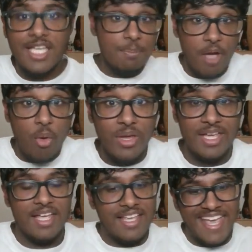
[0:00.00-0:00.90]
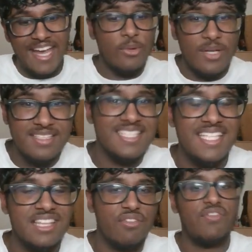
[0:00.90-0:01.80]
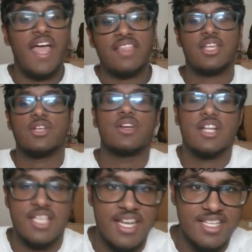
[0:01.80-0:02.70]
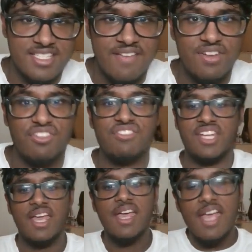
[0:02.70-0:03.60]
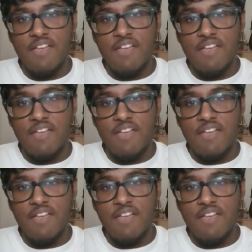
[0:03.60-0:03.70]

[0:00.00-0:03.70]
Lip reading: Keep going. Guarantee the fact that you're going to get a 750.